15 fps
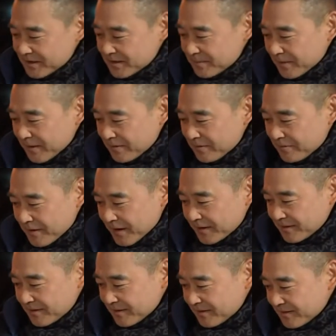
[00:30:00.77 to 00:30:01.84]
about the
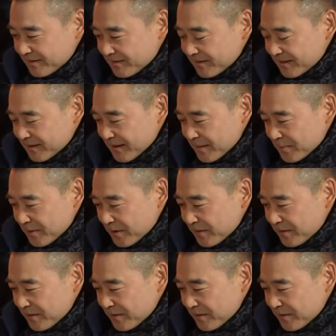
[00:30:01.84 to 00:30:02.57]
right number